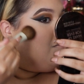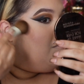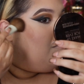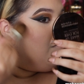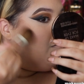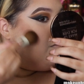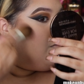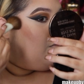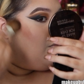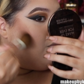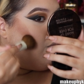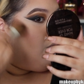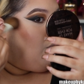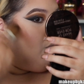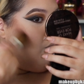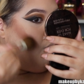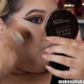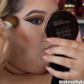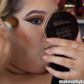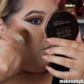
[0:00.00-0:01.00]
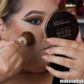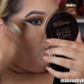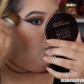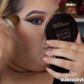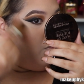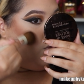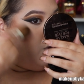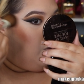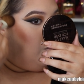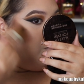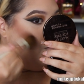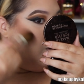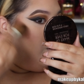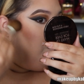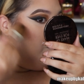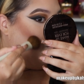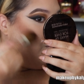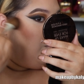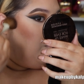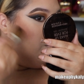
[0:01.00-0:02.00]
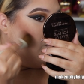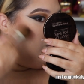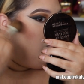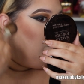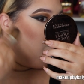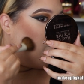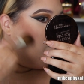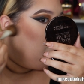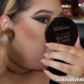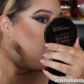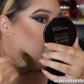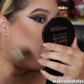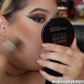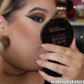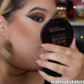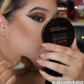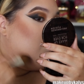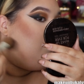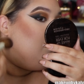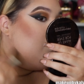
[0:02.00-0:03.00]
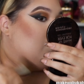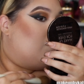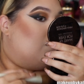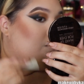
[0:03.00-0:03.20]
the Makeup Forever Pro Fusion bronzer. They actually don't